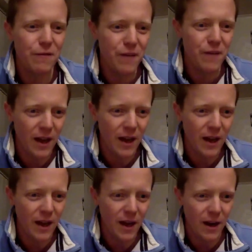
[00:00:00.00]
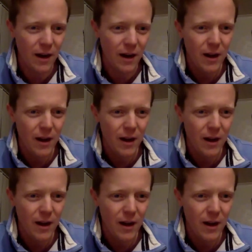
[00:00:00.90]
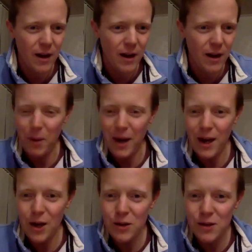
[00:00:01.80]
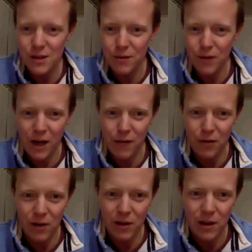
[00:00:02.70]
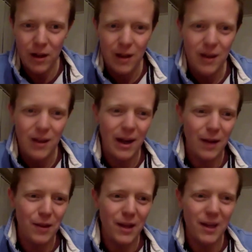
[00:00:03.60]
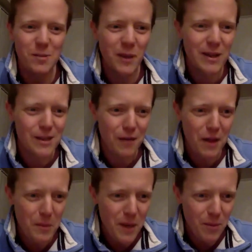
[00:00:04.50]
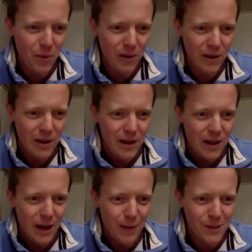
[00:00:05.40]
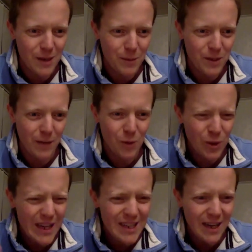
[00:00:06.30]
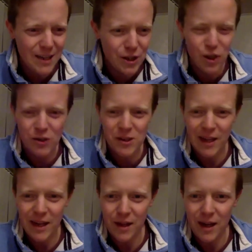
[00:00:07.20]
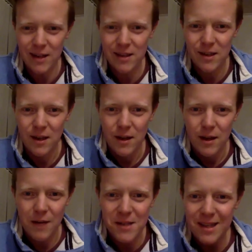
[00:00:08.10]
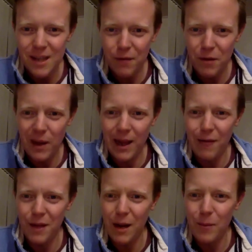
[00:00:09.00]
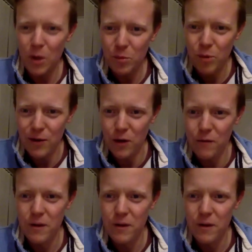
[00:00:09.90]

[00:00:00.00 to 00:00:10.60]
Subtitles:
fear and selfishness and a desire for my own survival at the expense of other people sometimes, or at least attitudes like that. I've seen stuff in my life that I'm not proud of,